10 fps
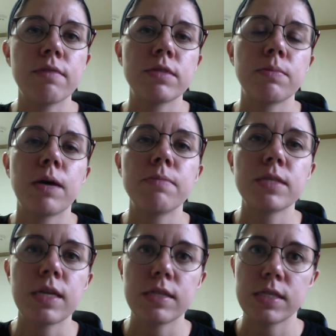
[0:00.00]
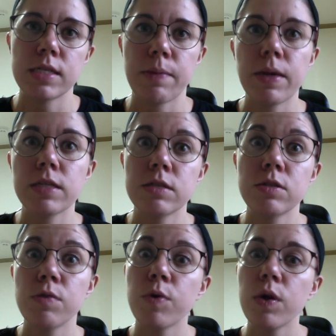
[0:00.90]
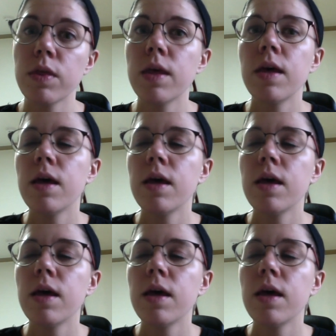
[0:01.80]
them upset stomachs and so forth.